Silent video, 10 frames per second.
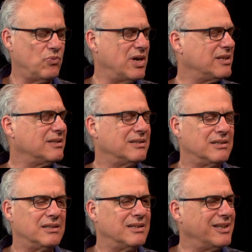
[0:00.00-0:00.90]
What
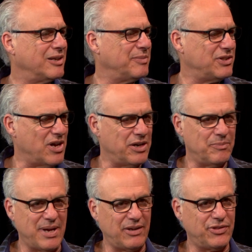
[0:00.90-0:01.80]
can be done
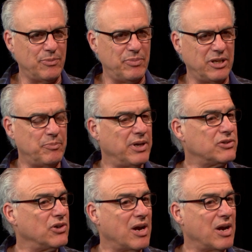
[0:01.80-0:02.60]
about the big picture?